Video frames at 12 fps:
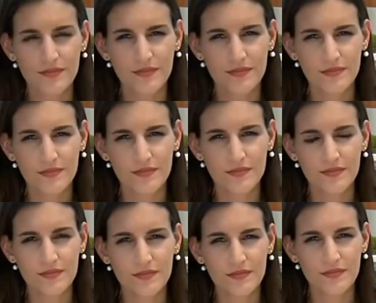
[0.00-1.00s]
Headquarters
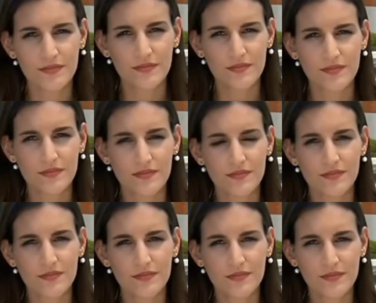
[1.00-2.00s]
with more. Gabby?
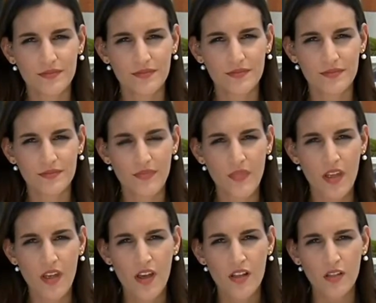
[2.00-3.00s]

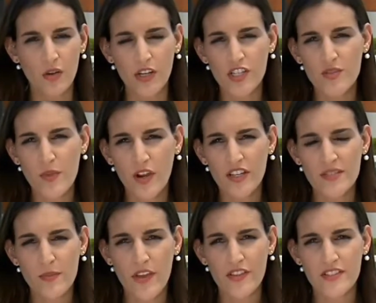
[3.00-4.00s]
Lauren
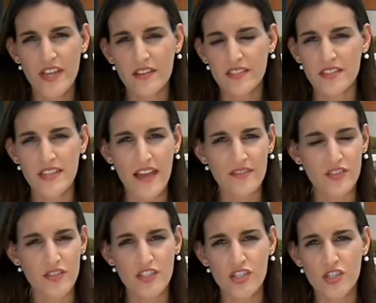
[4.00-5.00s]
Jamari's mother tells us
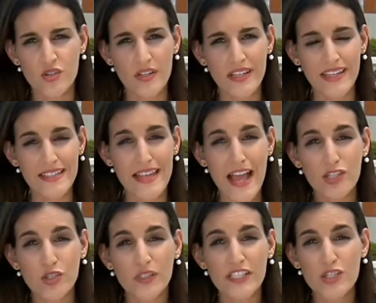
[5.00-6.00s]
after the shooting, he's
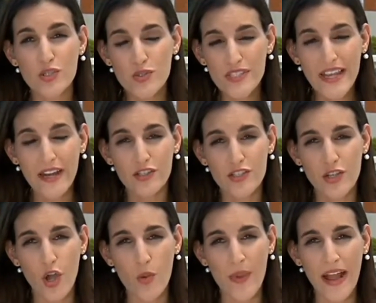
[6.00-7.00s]
actually too scared
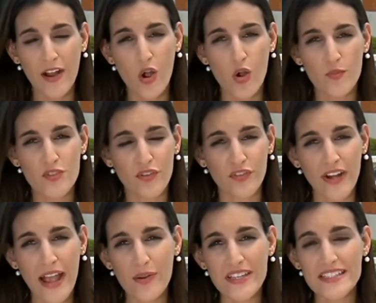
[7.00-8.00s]
to go back home, so for
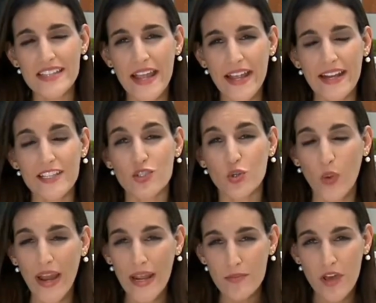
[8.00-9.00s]
now he's staying at his
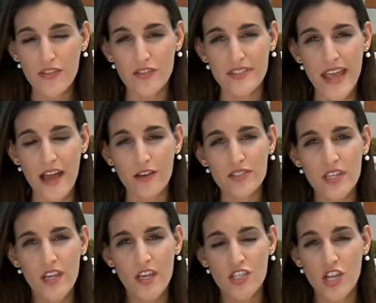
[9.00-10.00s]
grandmother's house.
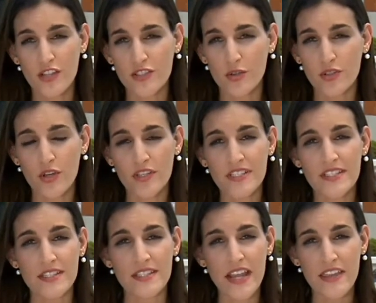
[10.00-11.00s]
She also told us
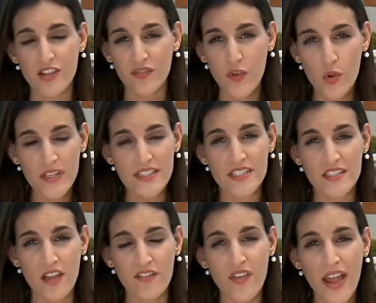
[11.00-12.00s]
that today their focus
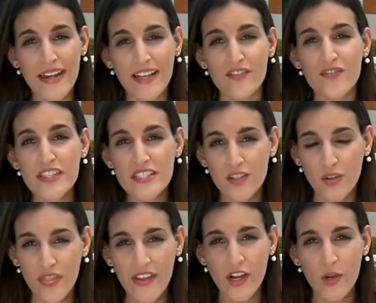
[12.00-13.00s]
is on finding a
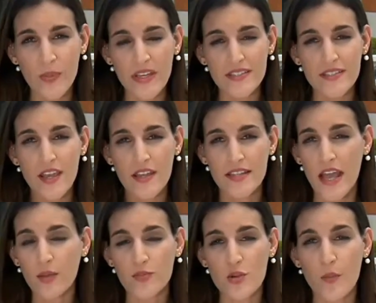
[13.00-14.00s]
physical therapist to
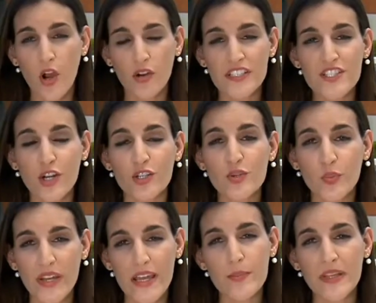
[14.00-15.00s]
help Jamari start to
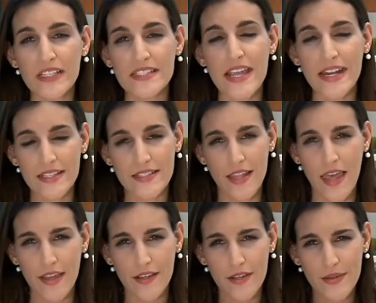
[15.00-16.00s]
rehabilitate his
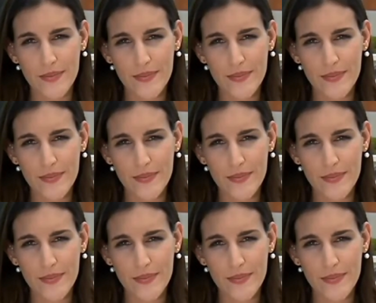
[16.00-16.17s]
leg.